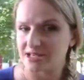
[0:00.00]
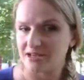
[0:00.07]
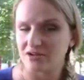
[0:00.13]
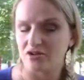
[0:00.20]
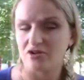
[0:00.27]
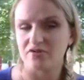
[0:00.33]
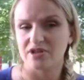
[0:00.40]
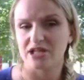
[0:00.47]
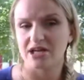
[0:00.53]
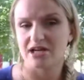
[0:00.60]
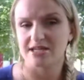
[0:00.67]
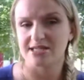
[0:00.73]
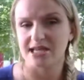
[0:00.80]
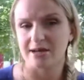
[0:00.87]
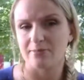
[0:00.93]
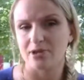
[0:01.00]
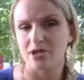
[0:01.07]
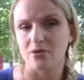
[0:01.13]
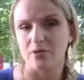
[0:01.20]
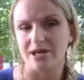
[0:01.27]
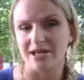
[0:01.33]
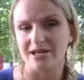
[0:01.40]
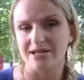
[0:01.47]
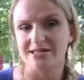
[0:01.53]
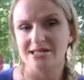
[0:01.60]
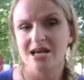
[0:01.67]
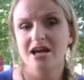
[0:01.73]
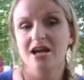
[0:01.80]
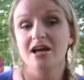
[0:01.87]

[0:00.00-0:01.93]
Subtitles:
cycle over the next couple of weeks,